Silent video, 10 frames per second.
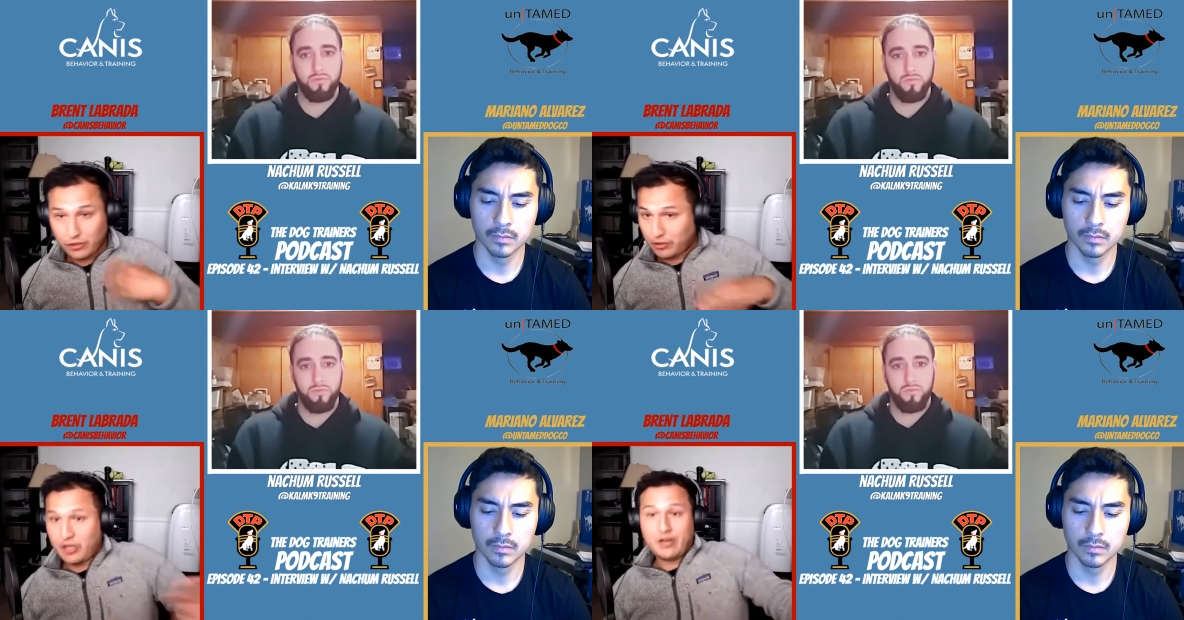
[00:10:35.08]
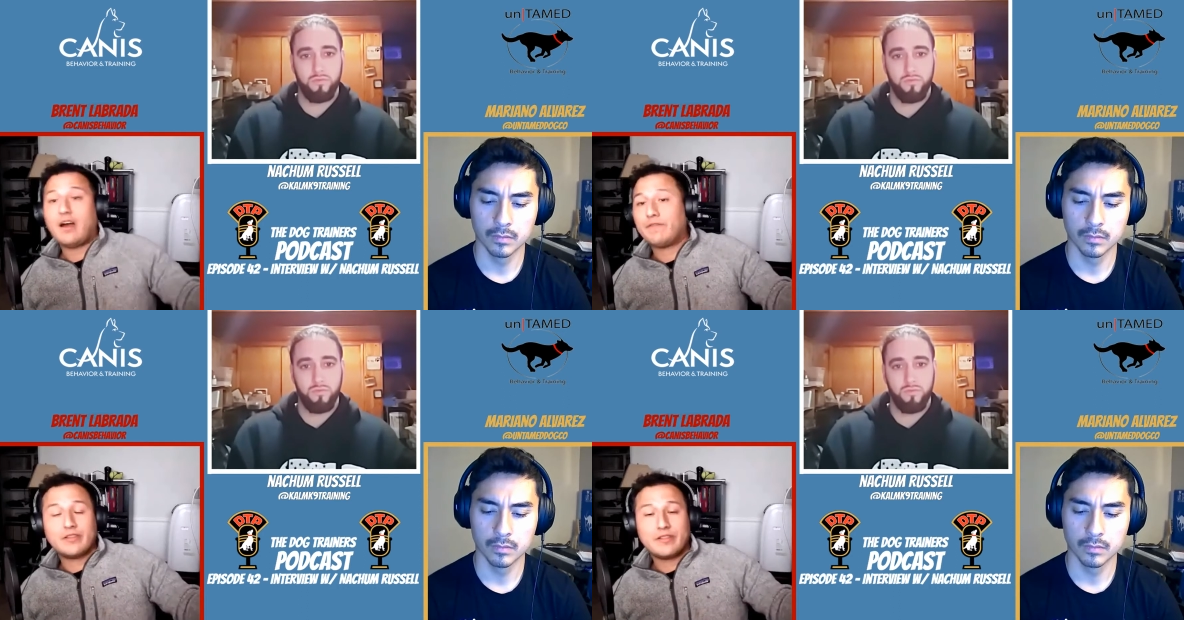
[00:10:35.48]
Speaker 1: shut
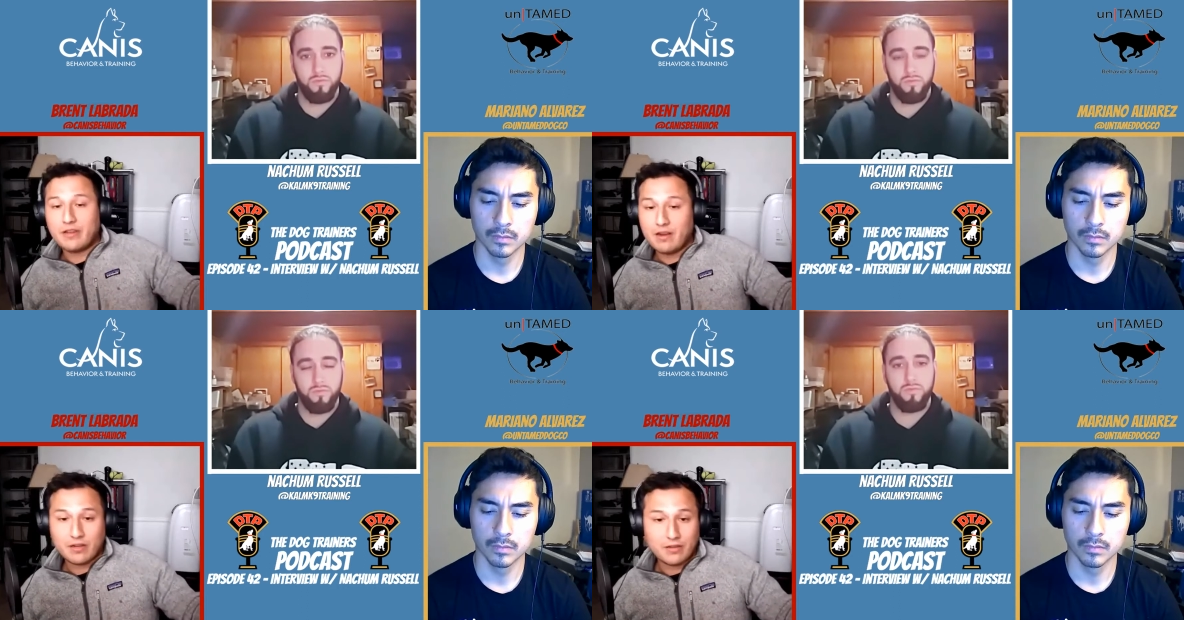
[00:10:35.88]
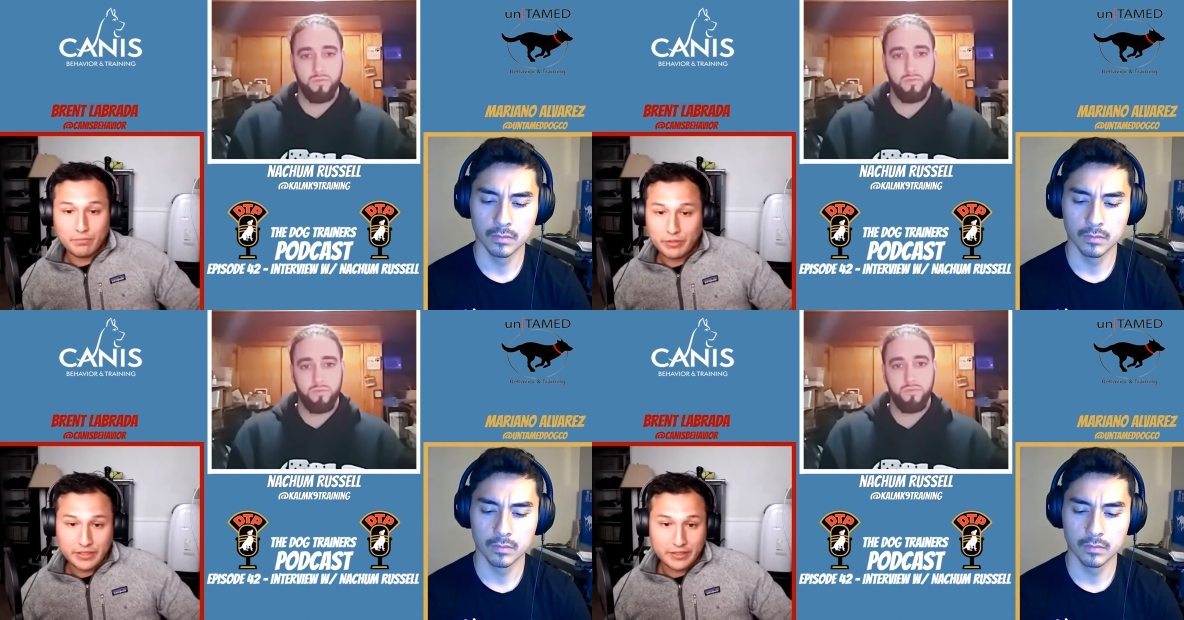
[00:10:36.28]
off to the dog
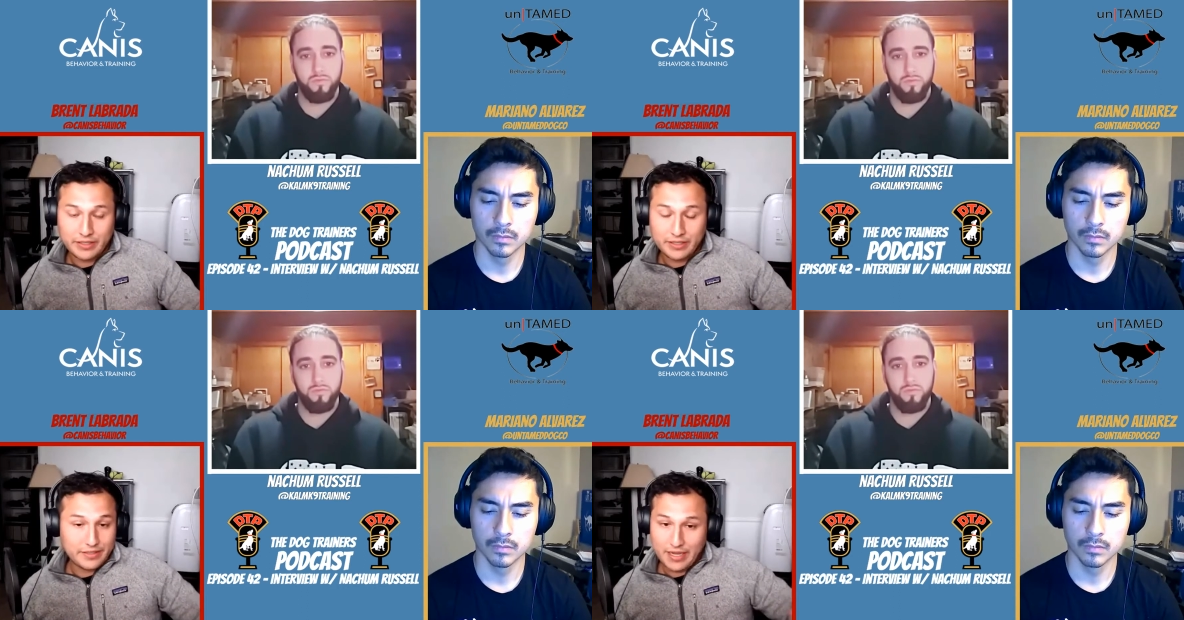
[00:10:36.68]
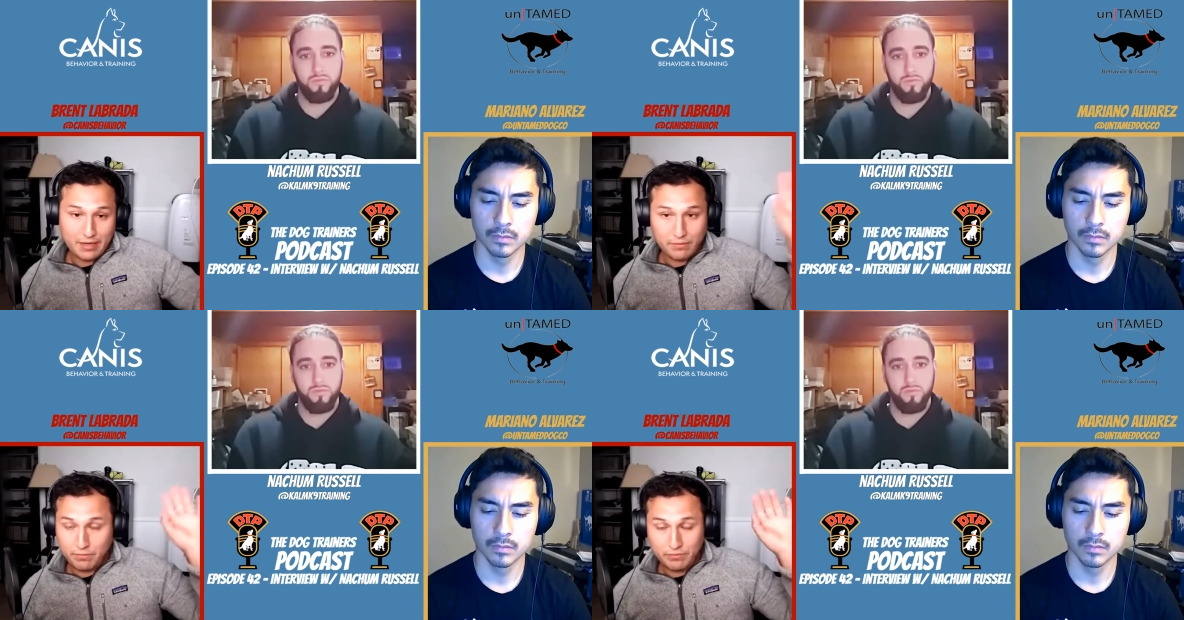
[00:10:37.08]
completely and say